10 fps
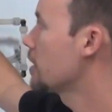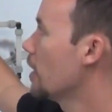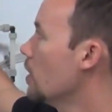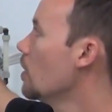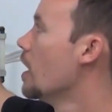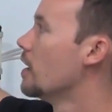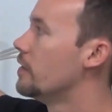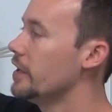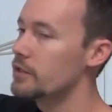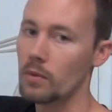to go.
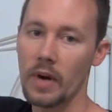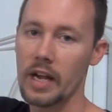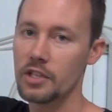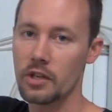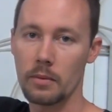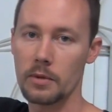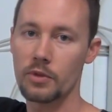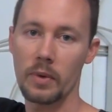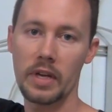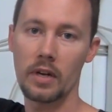These will range
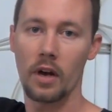between